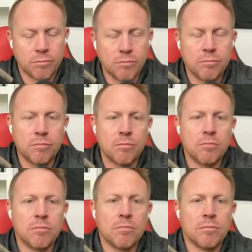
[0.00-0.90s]

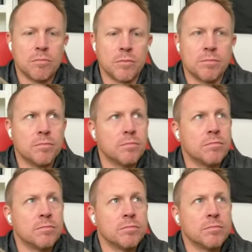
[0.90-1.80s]

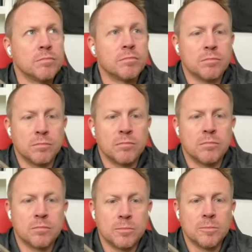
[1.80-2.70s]

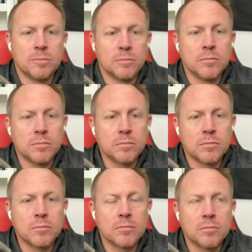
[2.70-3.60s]

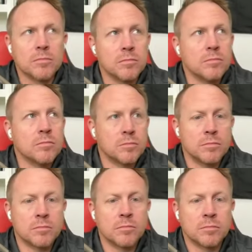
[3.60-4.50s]

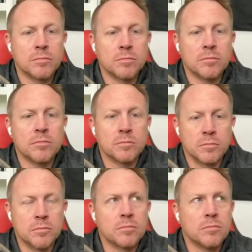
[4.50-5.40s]

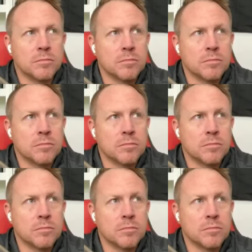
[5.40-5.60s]
The person shown says nothing.